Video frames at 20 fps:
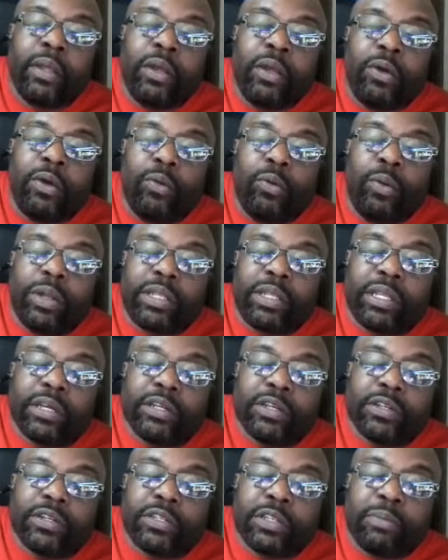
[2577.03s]
with
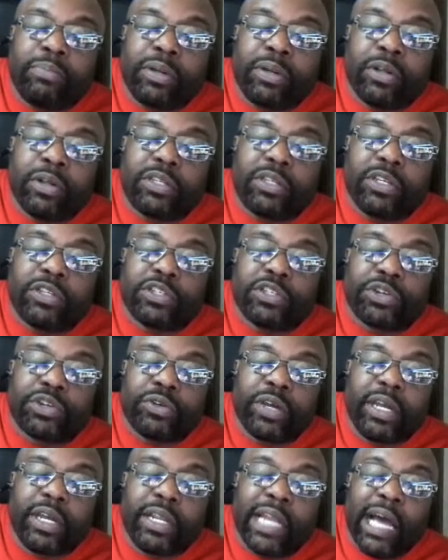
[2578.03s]
the built-in
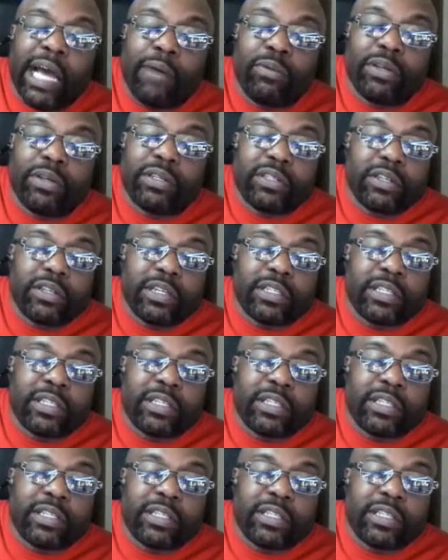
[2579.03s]
screen, that was like the